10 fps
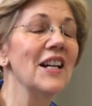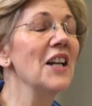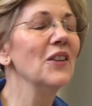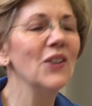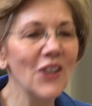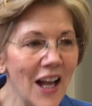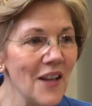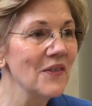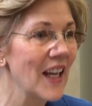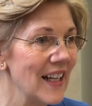and I
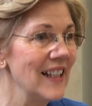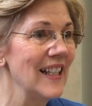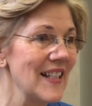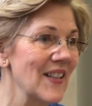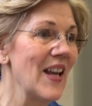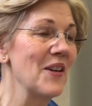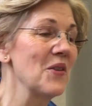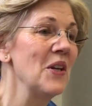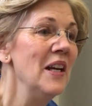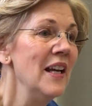love getting these
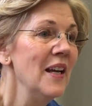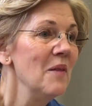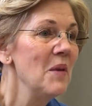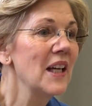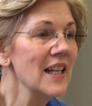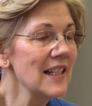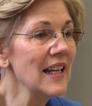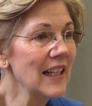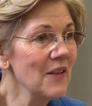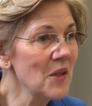letters because
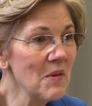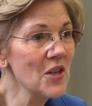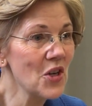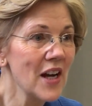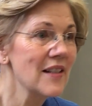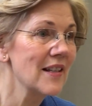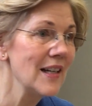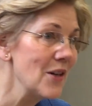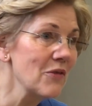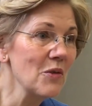it gives me a chance
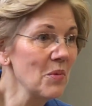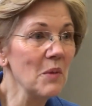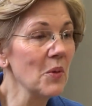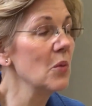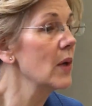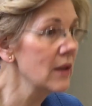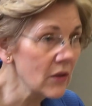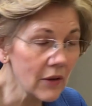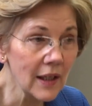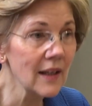to hear from people, what
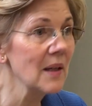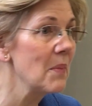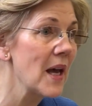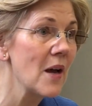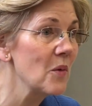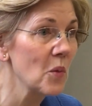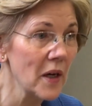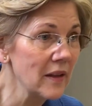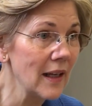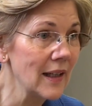they're thinking about,
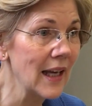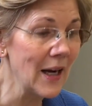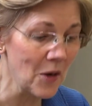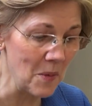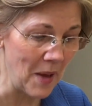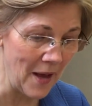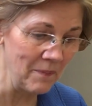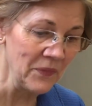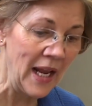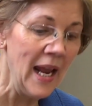what they care about.